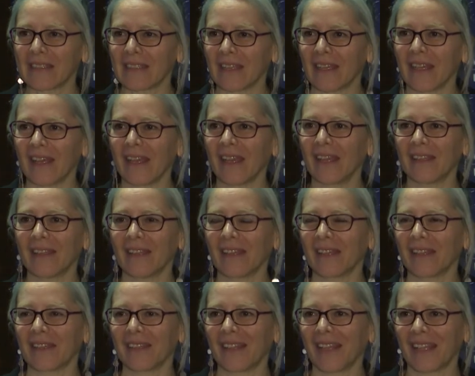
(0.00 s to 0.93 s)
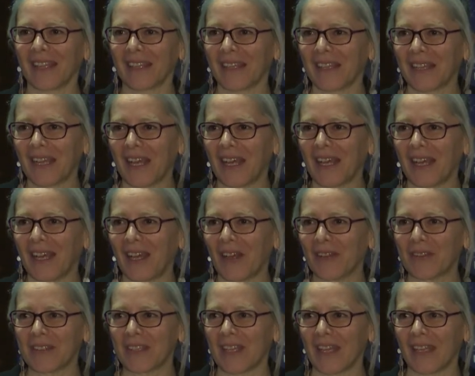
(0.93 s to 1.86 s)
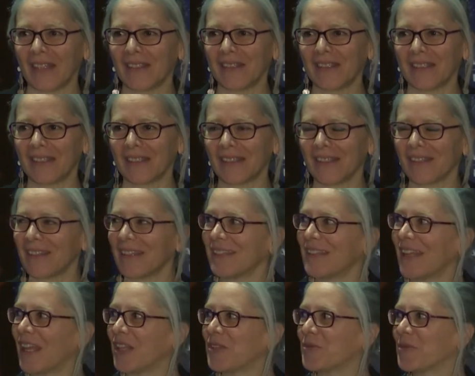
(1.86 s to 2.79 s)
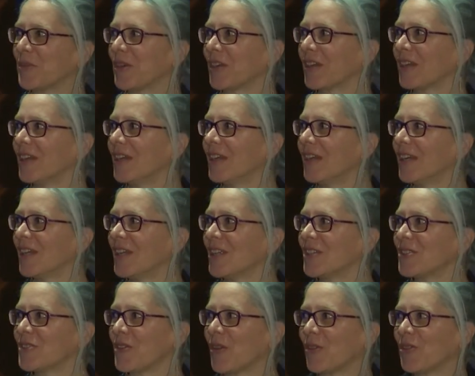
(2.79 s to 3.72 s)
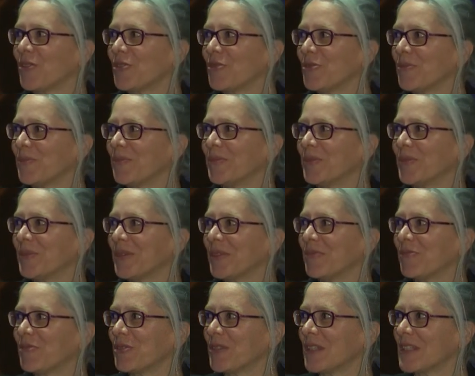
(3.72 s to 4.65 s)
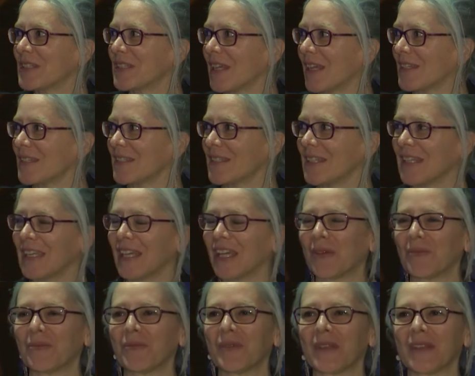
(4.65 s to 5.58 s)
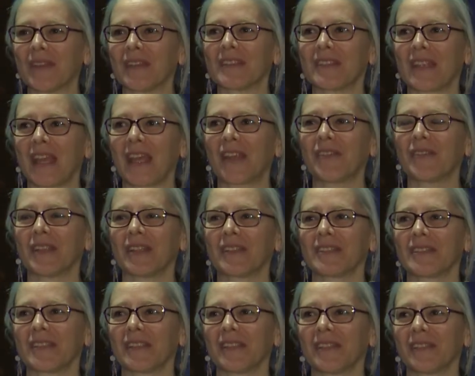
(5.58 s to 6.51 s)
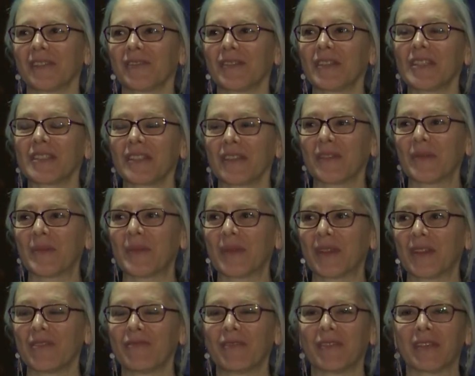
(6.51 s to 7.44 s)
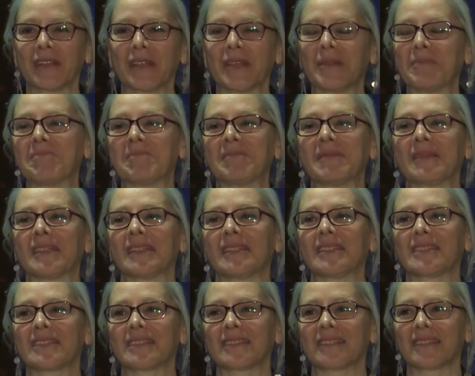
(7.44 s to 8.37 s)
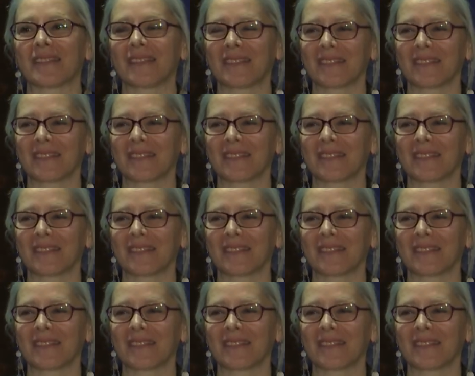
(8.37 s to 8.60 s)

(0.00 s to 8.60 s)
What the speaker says: They're like outside the network. So if you discuss CCAM with these areas in Greece in the periphery, it's